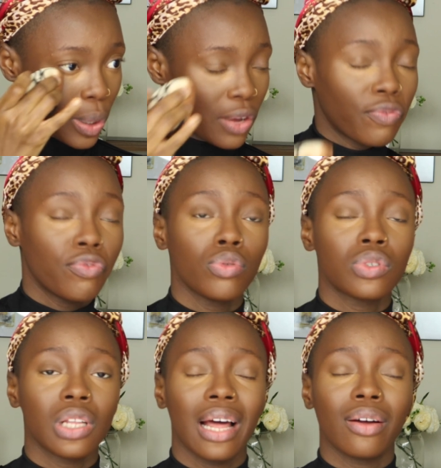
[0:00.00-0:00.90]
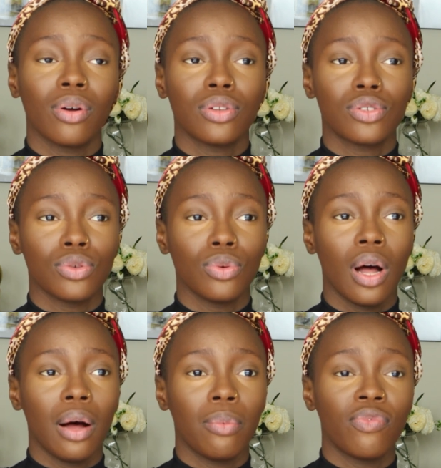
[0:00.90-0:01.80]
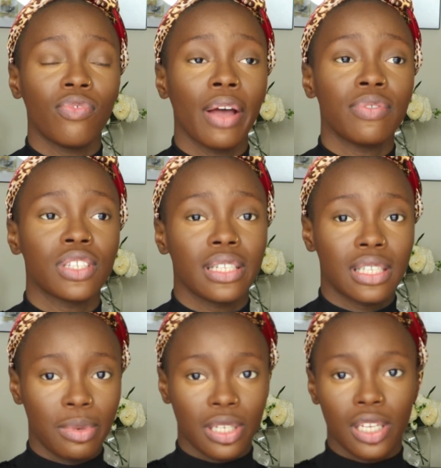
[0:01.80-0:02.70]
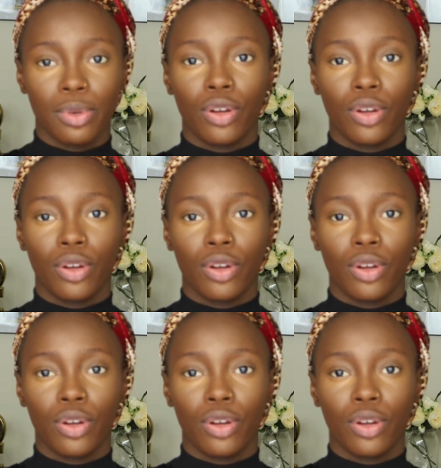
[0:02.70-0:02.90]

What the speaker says: painful till I got to 5 centimeters,